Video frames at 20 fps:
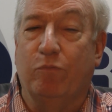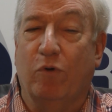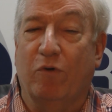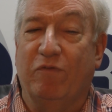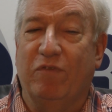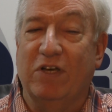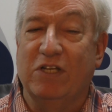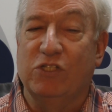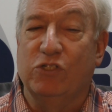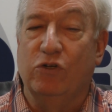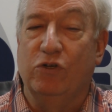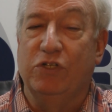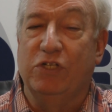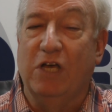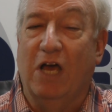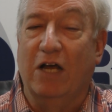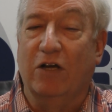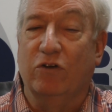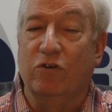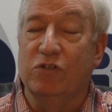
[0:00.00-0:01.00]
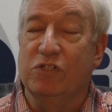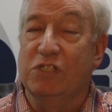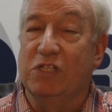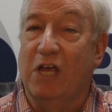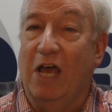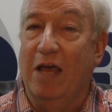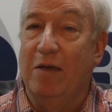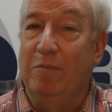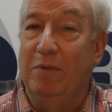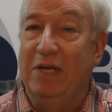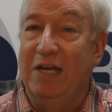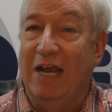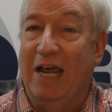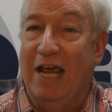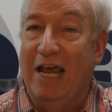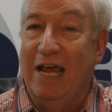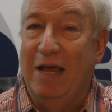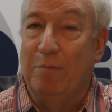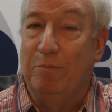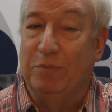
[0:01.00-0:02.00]
professor Dr. Simon
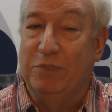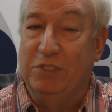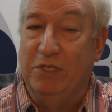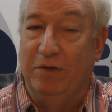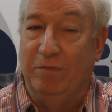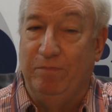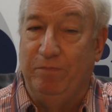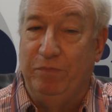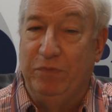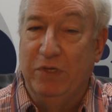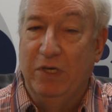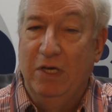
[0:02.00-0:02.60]
Hampton.